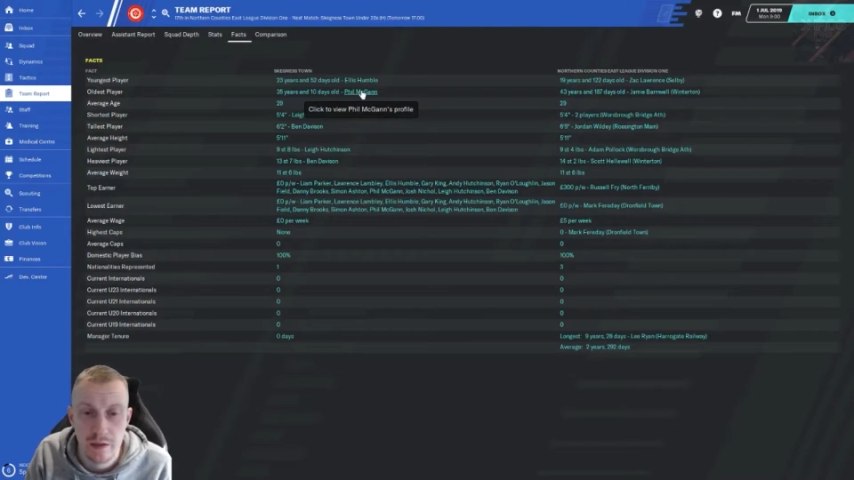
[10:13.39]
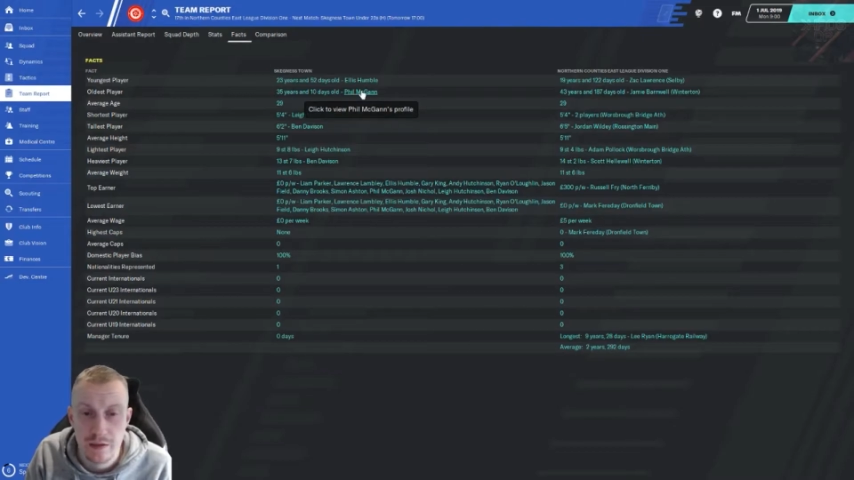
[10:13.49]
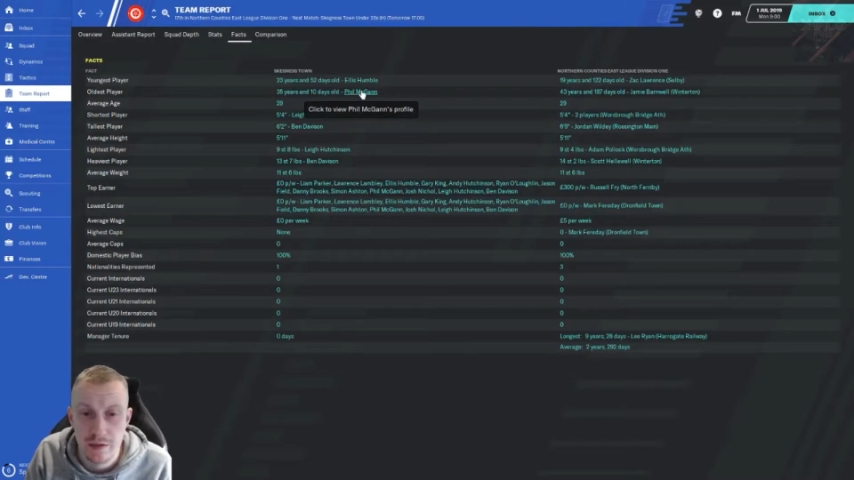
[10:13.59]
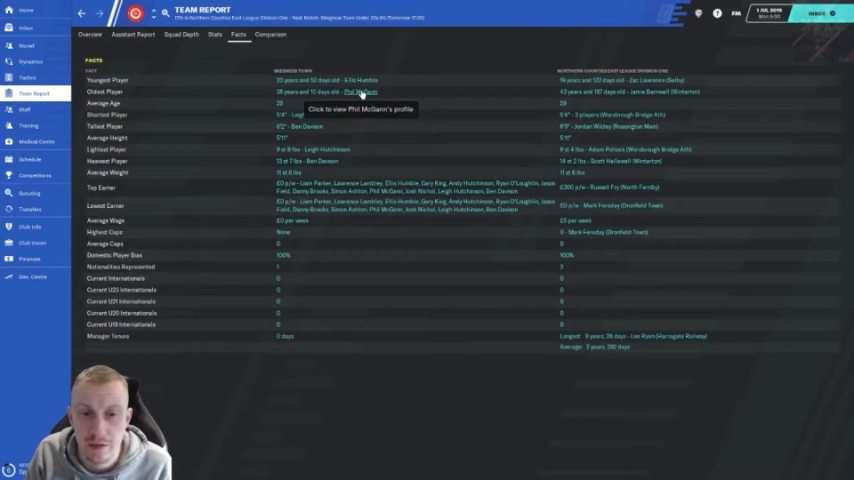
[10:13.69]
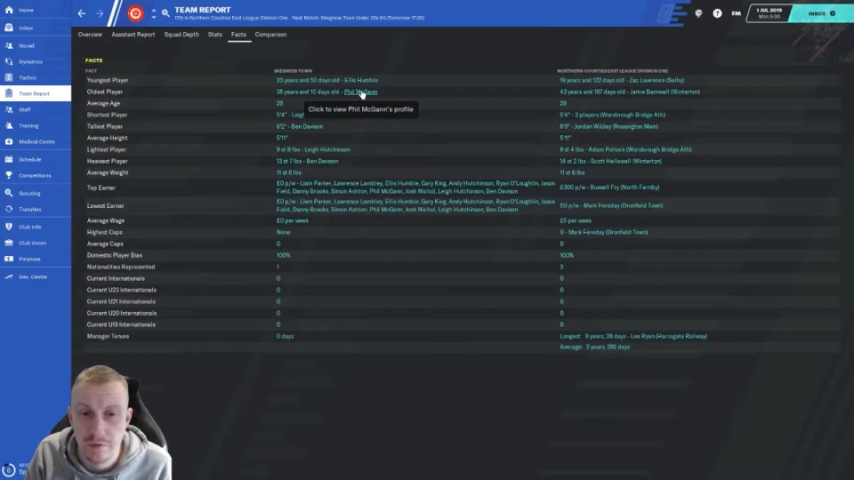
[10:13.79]
He's
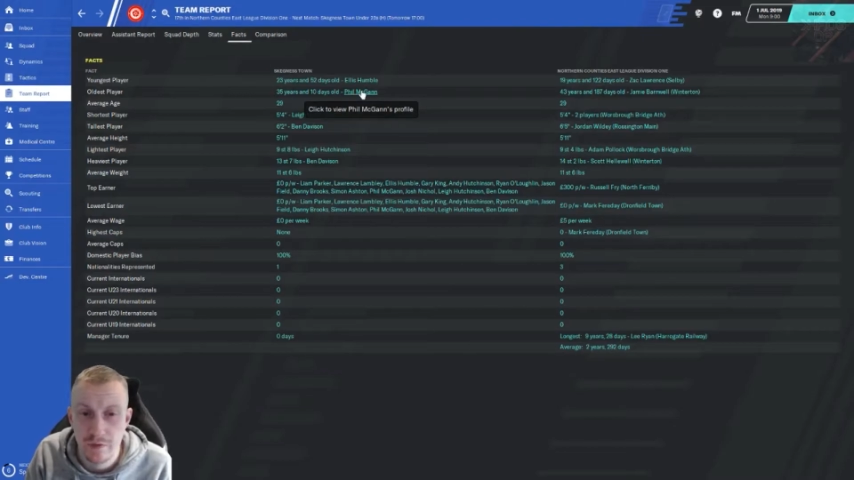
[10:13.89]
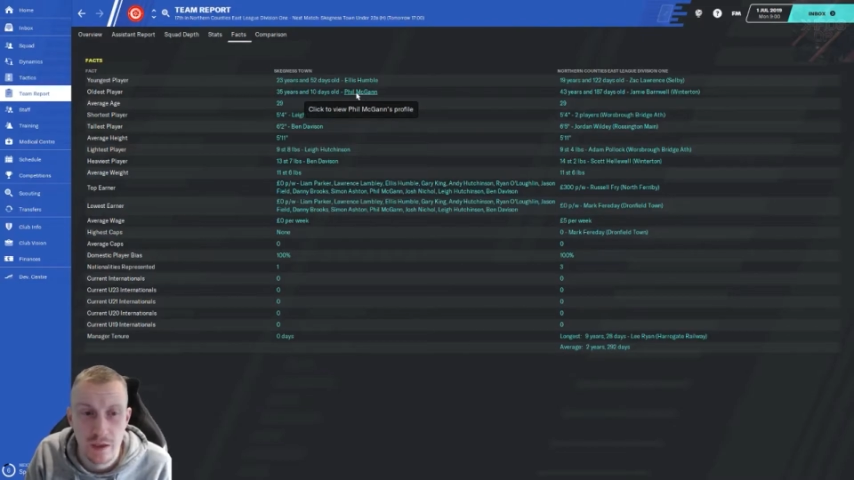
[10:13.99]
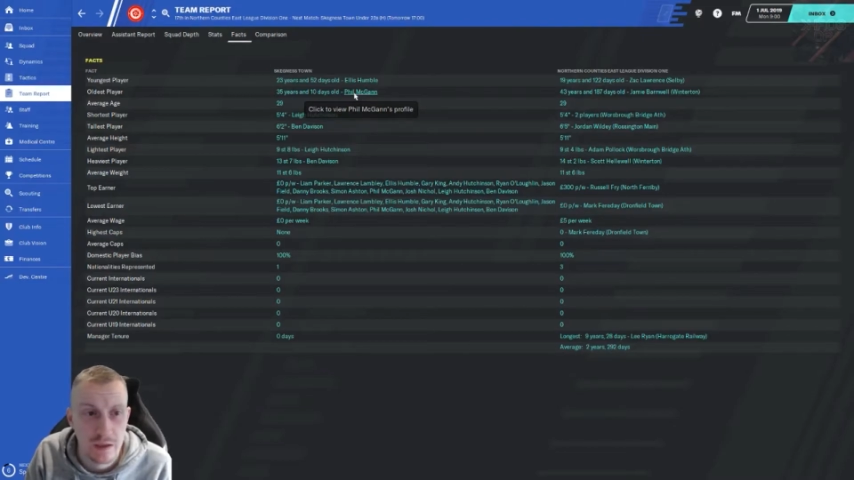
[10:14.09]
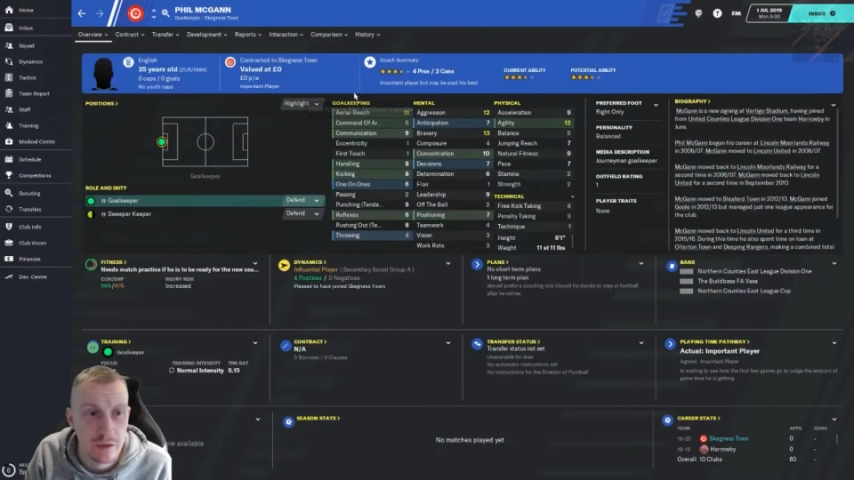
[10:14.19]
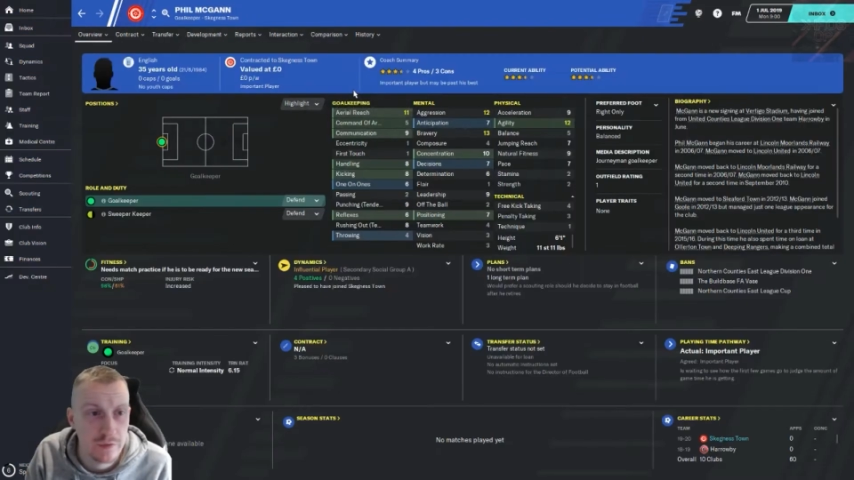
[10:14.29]

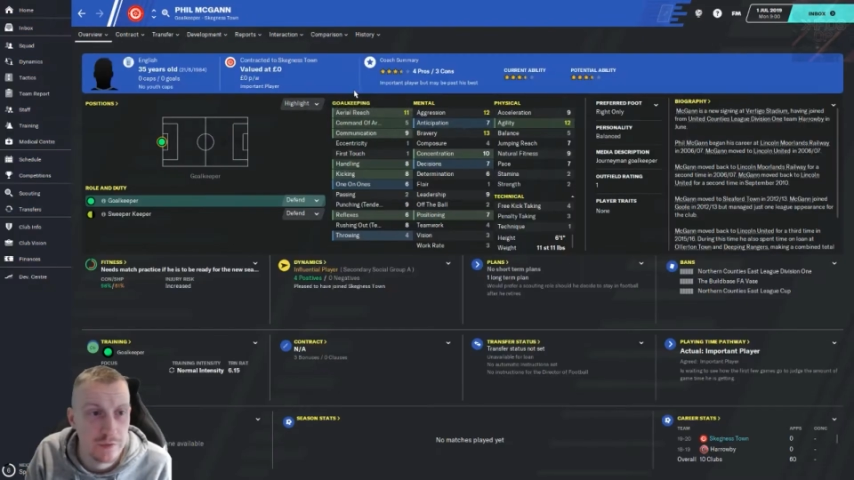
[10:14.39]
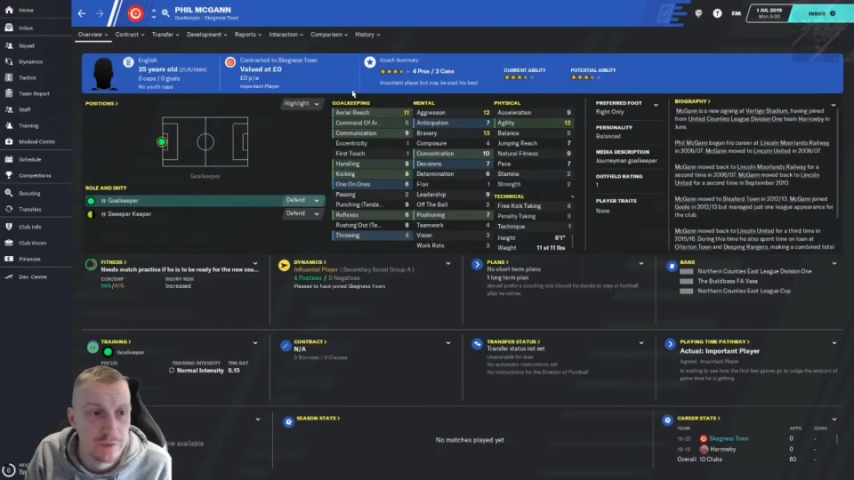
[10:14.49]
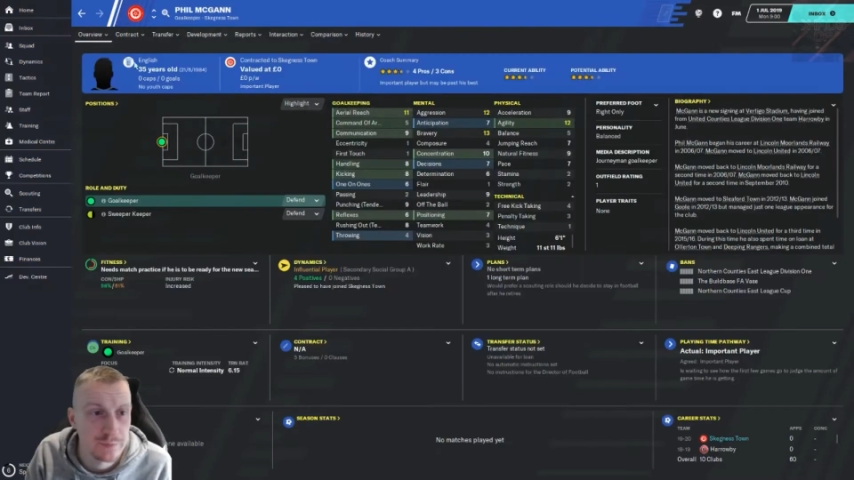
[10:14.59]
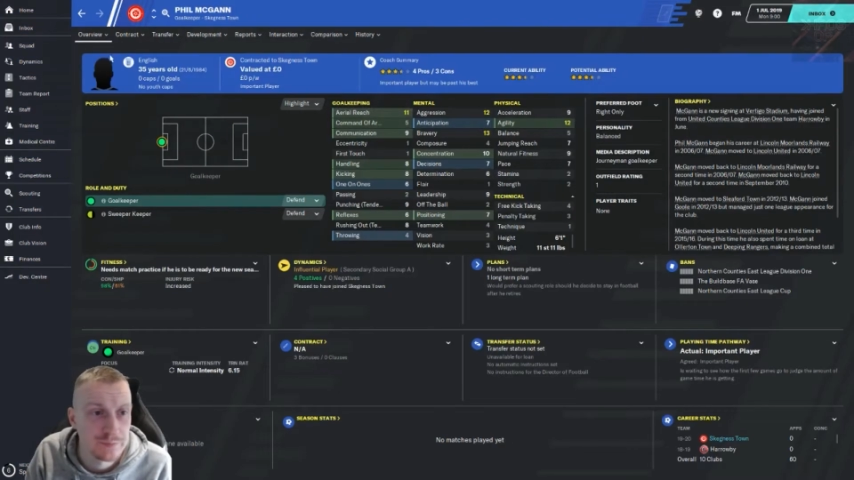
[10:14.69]
35.